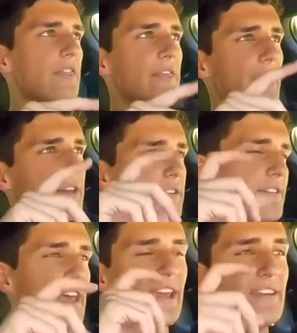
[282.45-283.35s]
the
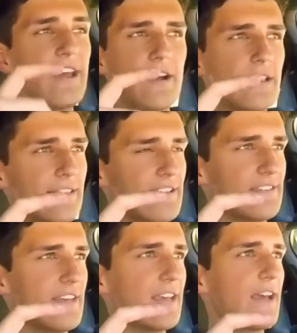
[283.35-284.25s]
secondary
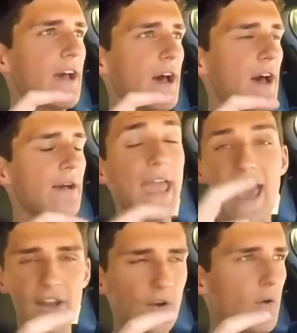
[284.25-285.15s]
listing
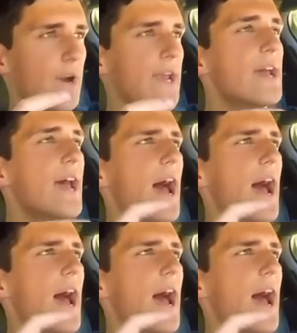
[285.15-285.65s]
category,